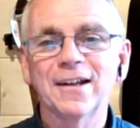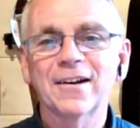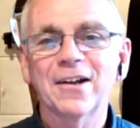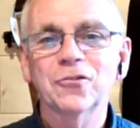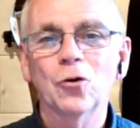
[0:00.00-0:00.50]
There
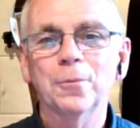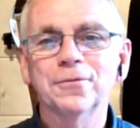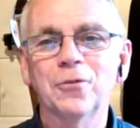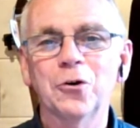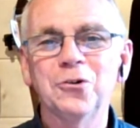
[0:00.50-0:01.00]
are jobs
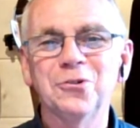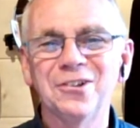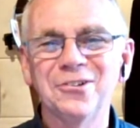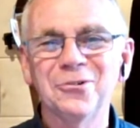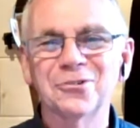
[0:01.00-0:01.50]
for you
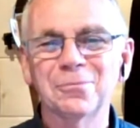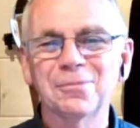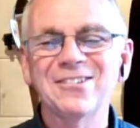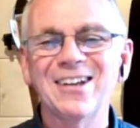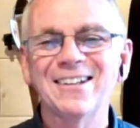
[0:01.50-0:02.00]
to do, so
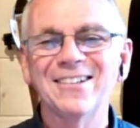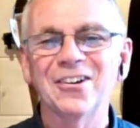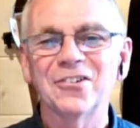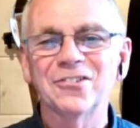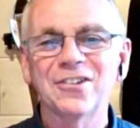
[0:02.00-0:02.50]
please get in
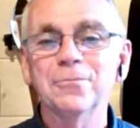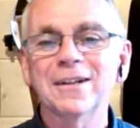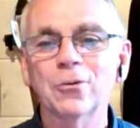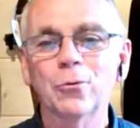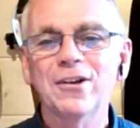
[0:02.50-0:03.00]
touch. Doesn't
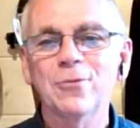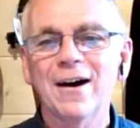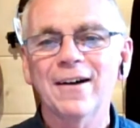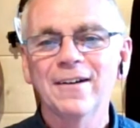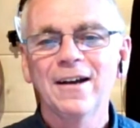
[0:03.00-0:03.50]
matter where you
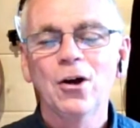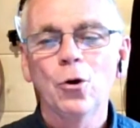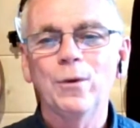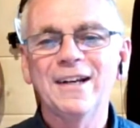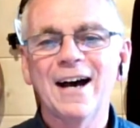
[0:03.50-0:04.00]
are,
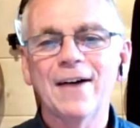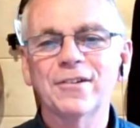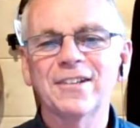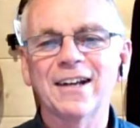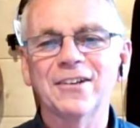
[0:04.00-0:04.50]
we have the
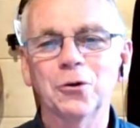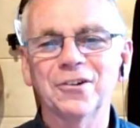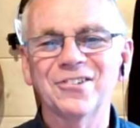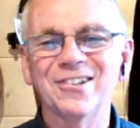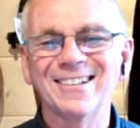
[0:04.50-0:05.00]

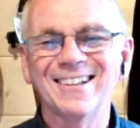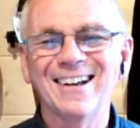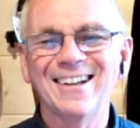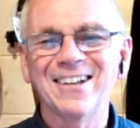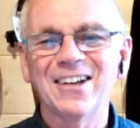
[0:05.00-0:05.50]
technology,
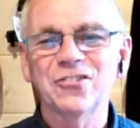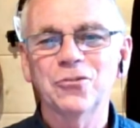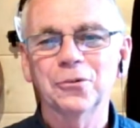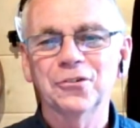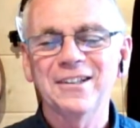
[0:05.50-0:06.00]
and as you
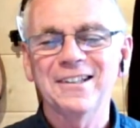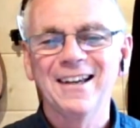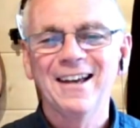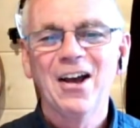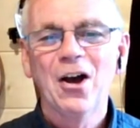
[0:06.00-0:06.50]
will see
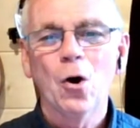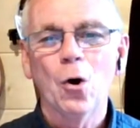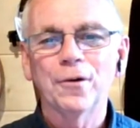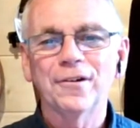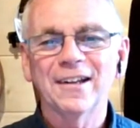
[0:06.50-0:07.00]

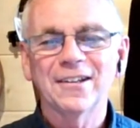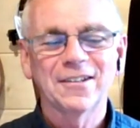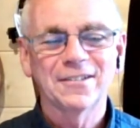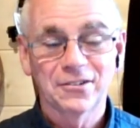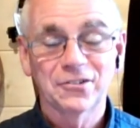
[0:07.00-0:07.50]
on
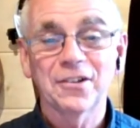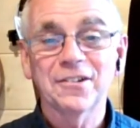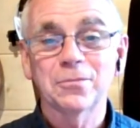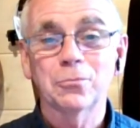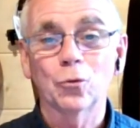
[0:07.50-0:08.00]
the
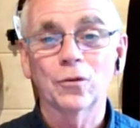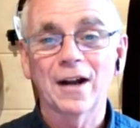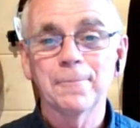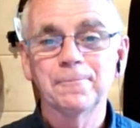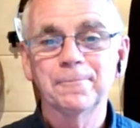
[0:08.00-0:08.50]
Sunday's
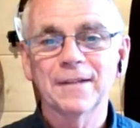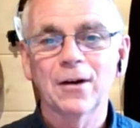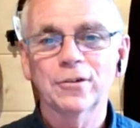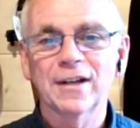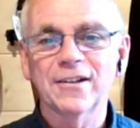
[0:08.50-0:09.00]
programme,
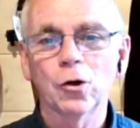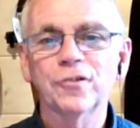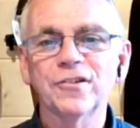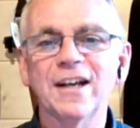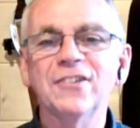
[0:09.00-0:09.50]
our
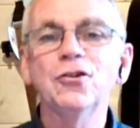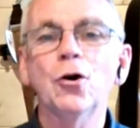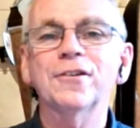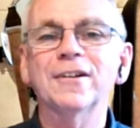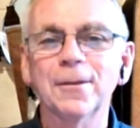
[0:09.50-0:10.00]
technology is
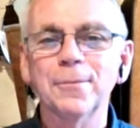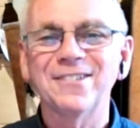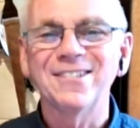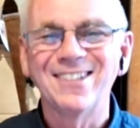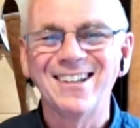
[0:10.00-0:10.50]
not
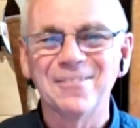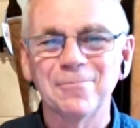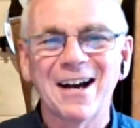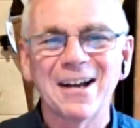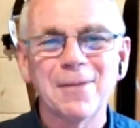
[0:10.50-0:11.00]
limited
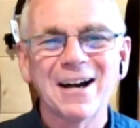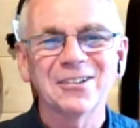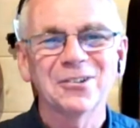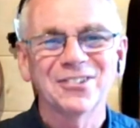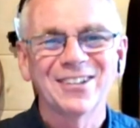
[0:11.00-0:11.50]
by
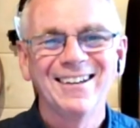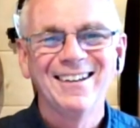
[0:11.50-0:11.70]
miles.